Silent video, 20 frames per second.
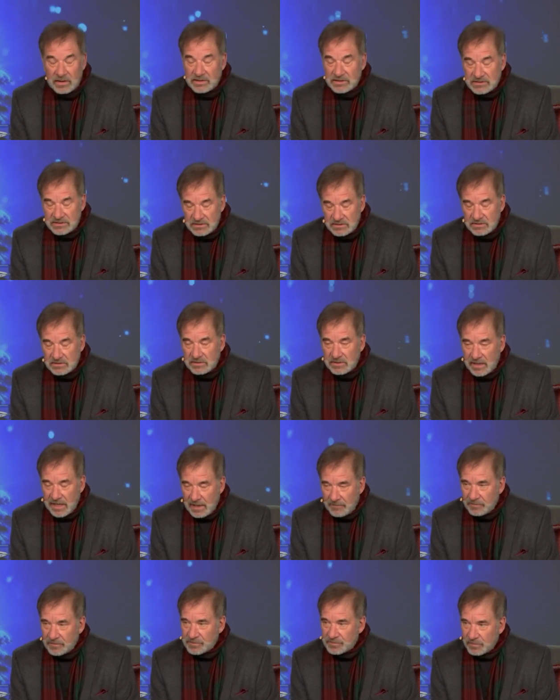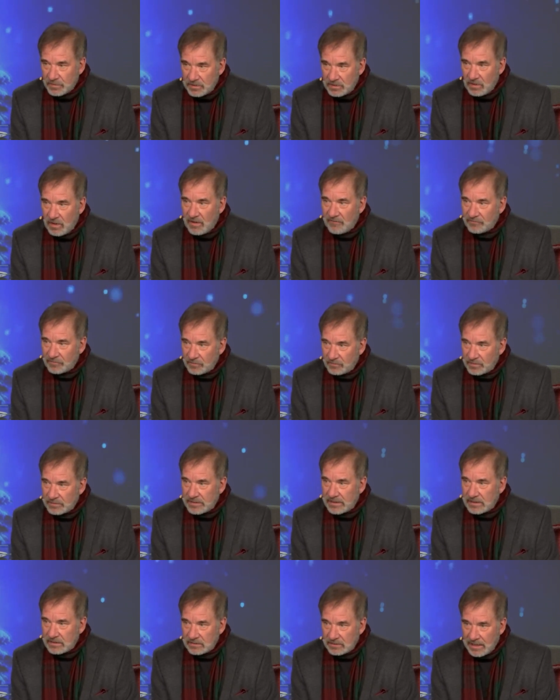it happens pretty often, but
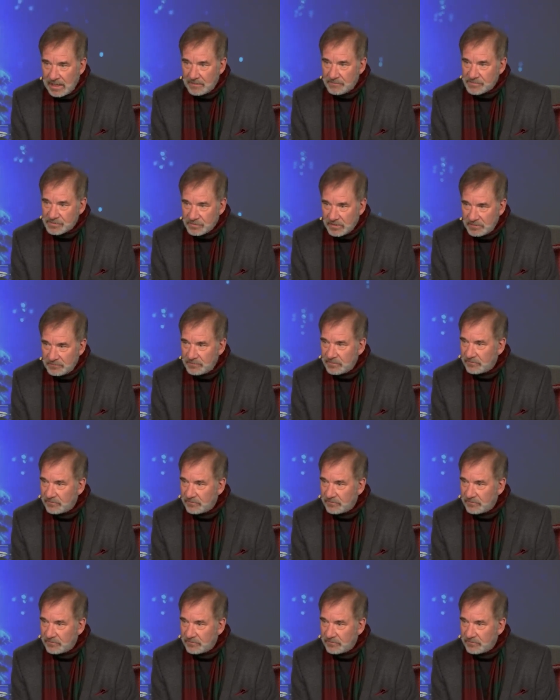they collapse right